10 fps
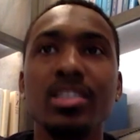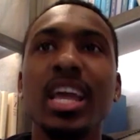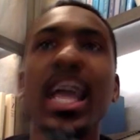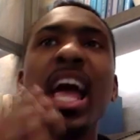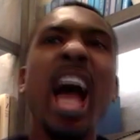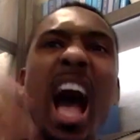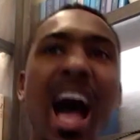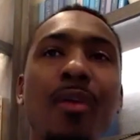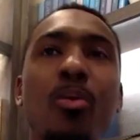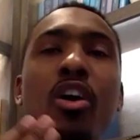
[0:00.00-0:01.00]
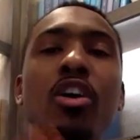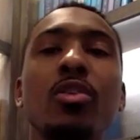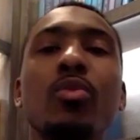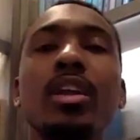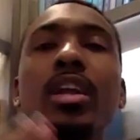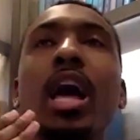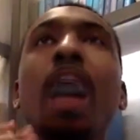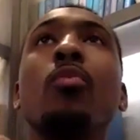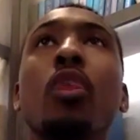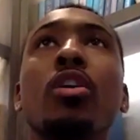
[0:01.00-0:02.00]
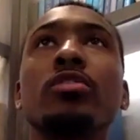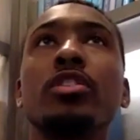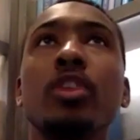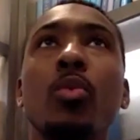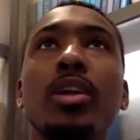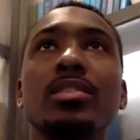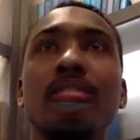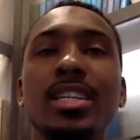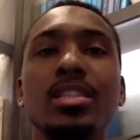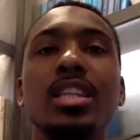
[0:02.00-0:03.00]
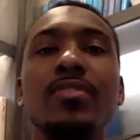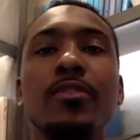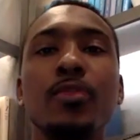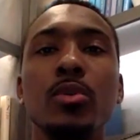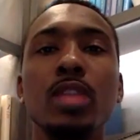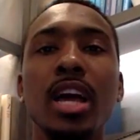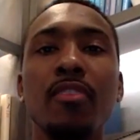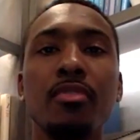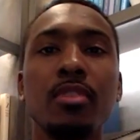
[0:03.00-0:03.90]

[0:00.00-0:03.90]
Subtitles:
Like, I want her to know what it's like to live a full life.